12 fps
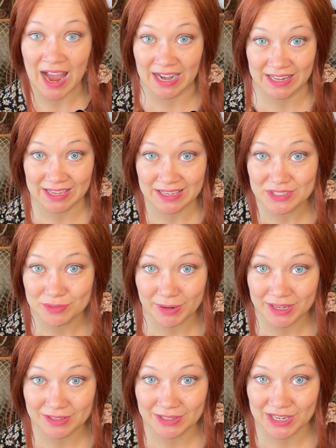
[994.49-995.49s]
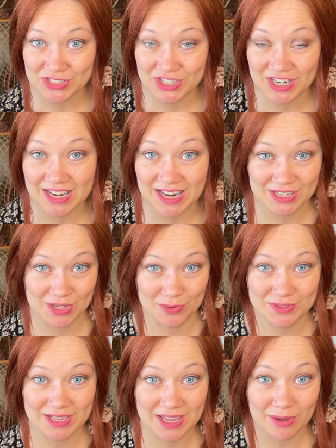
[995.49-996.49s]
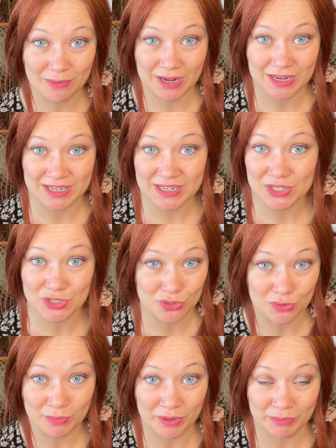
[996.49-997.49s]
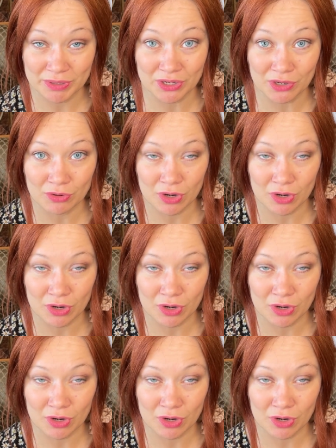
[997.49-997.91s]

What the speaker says: adding it to my collection and using it when I need a 2mm